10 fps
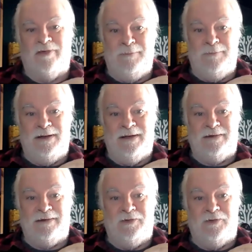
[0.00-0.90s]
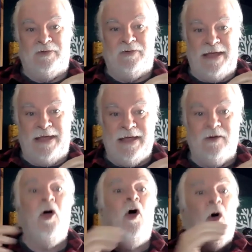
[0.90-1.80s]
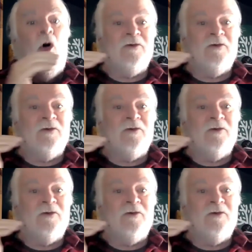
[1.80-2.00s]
so they may be likely to do it again,